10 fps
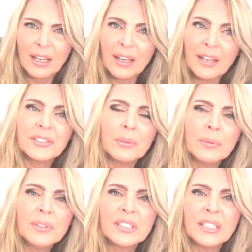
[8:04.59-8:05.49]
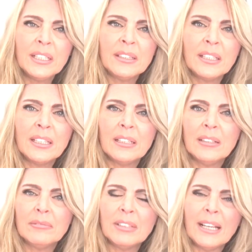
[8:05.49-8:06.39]
And you will see the
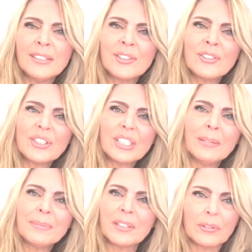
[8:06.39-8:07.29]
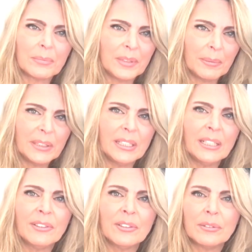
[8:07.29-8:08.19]
relationships, or maybe
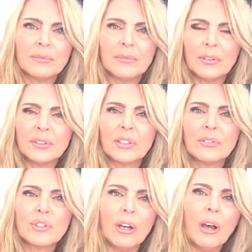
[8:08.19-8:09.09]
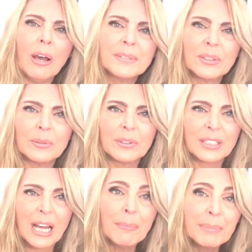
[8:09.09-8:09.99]
even also jobs or
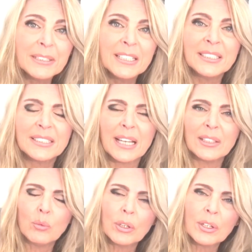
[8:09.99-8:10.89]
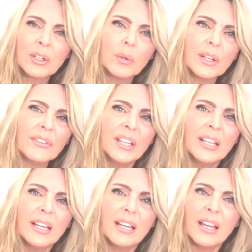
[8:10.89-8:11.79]
companies that you work with
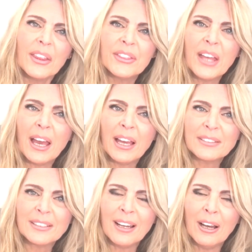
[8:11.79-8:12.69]
that